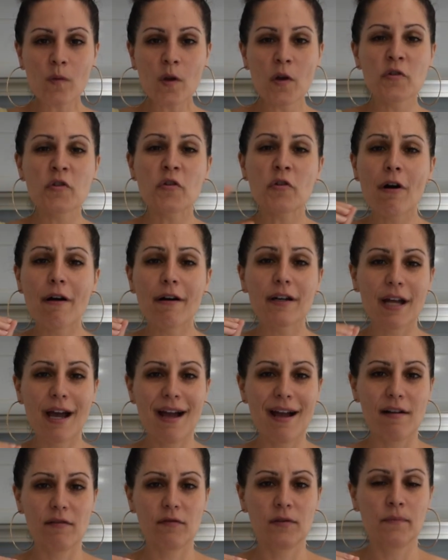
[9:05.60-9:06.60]
You can't
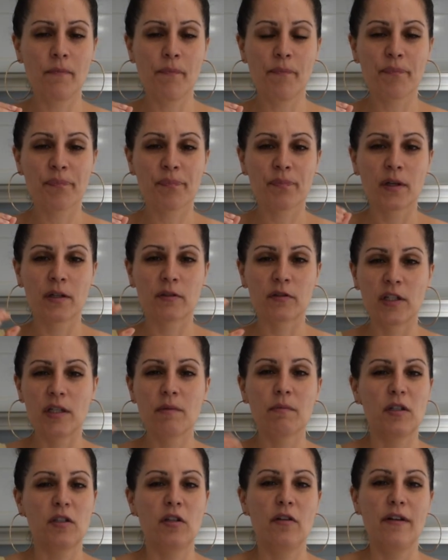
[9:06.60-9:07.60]
have too
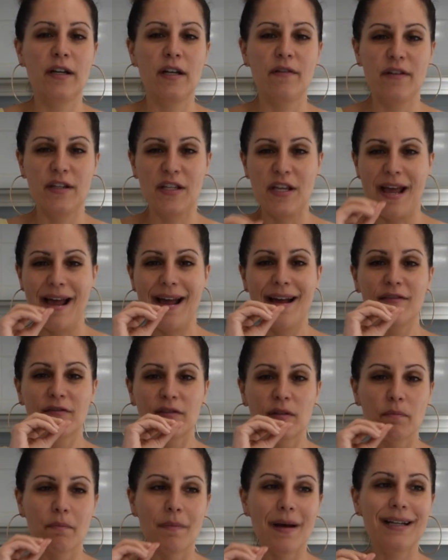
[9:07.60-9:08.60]
much of anything. You have
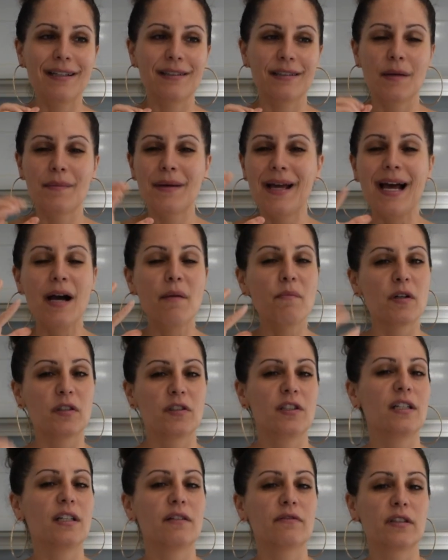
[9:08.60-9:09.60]
to balance, no matter how much
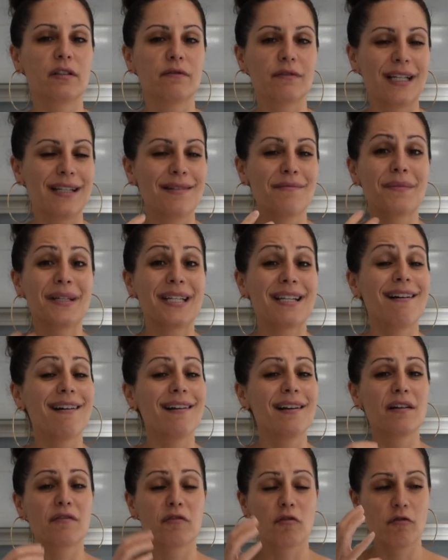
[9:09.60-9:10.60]
you love something. And me, I
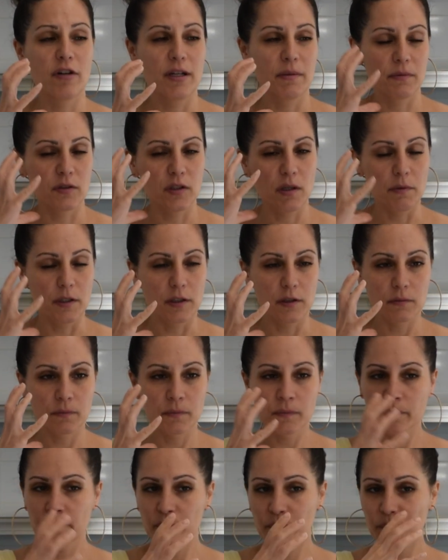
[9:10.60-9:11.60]
love cream so much.
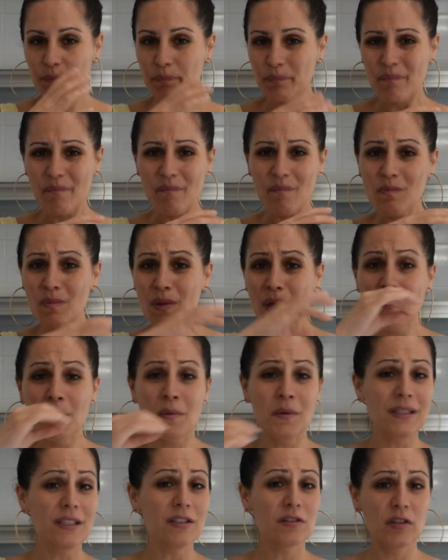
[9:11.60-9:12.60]

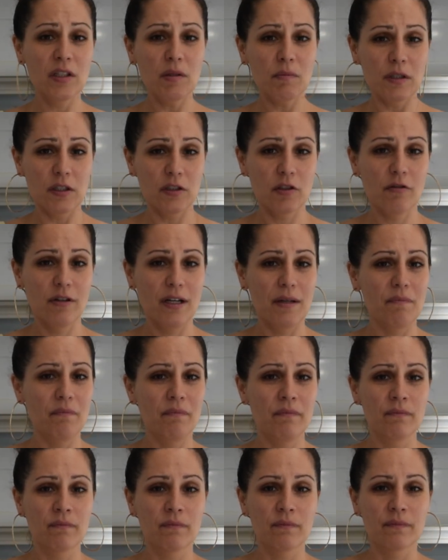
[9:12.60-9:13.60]
When there's too much cream,
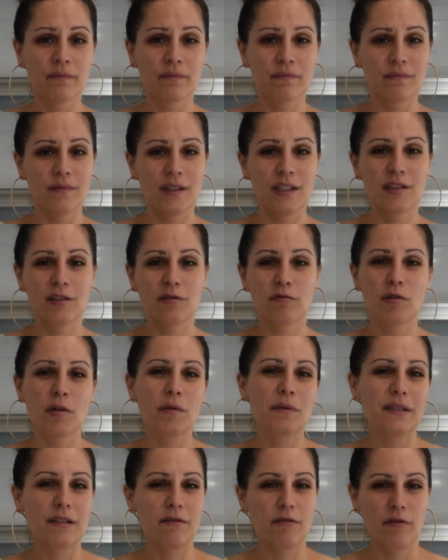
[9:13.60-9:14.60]
it just
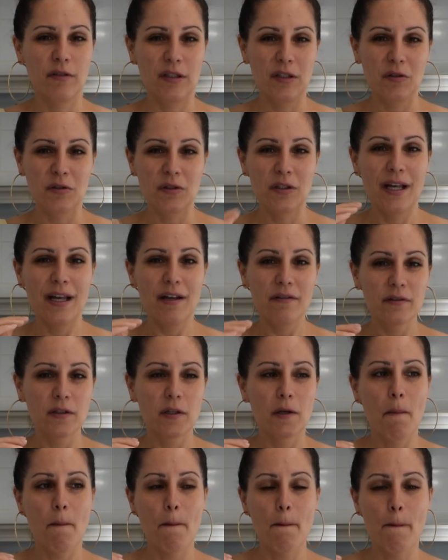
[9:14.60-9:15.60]
ruins everything else. You have to